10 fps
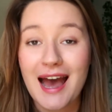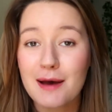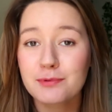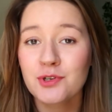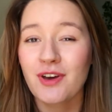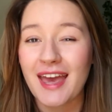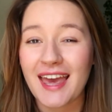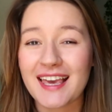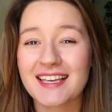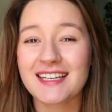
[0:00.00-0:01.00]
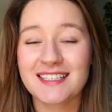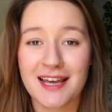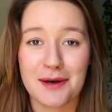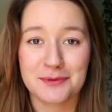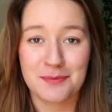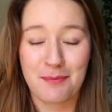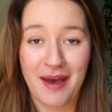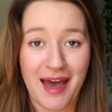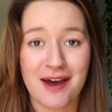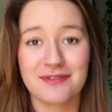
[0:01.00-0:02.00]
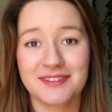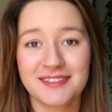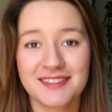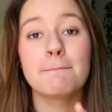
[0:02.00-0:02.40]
up to 80,000 pounds.